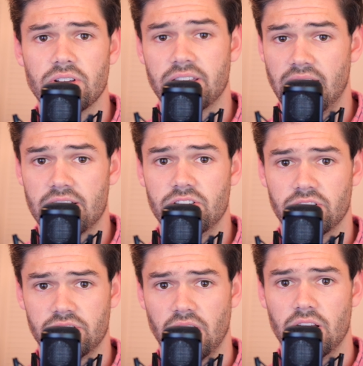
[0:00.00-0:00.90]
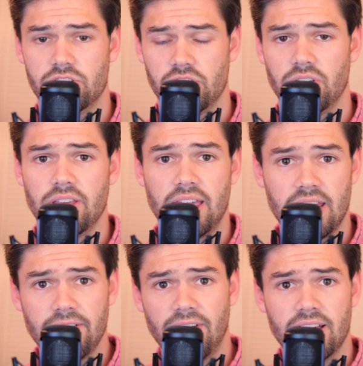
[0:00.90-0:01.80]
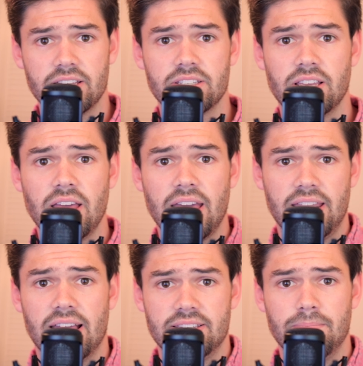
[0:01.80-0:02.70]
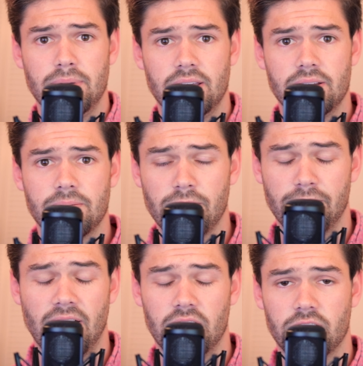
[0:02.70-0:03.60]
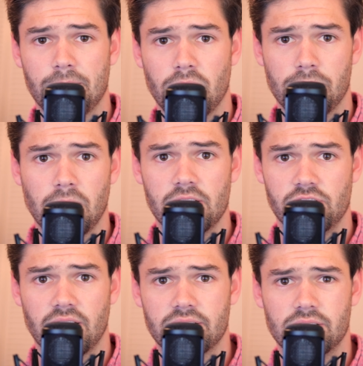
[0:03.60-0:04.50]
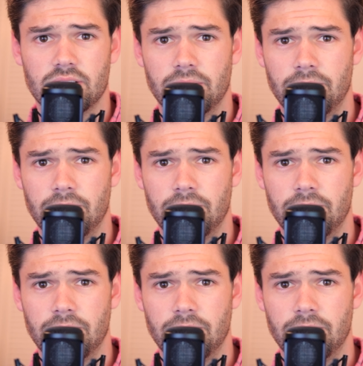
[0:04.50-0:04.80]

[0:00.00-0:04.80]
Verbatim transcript: you can connect to your Synology, NFS and SMB for Final Cut Pro projects.